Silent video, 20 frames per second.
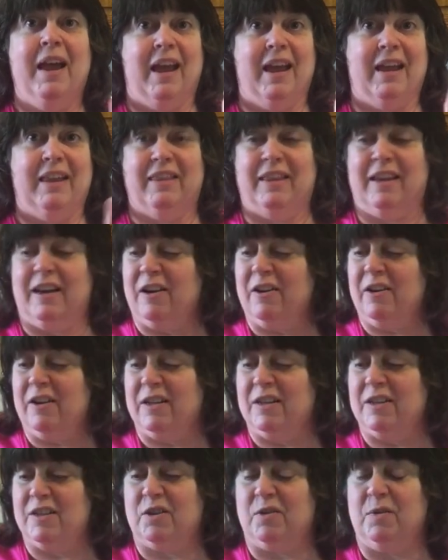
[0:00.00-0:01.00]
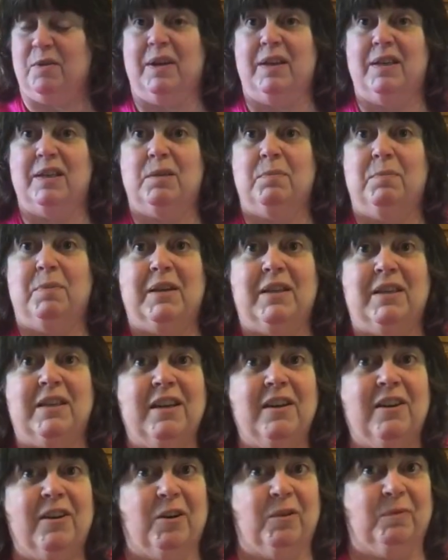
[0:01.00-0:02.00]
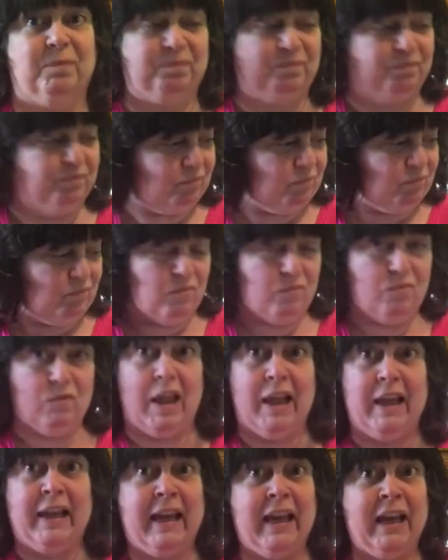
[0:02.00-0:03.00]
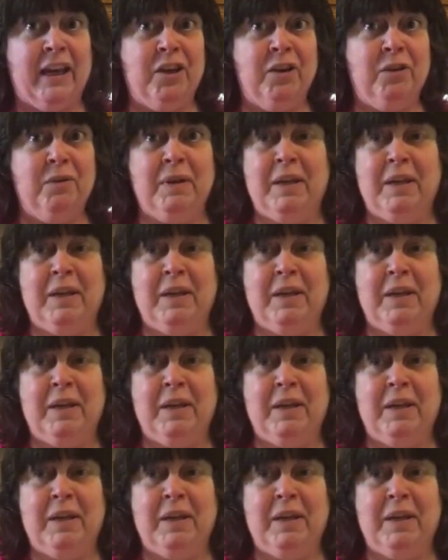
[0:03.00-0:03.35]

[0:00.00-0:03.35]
and there is going to be dinner. Can you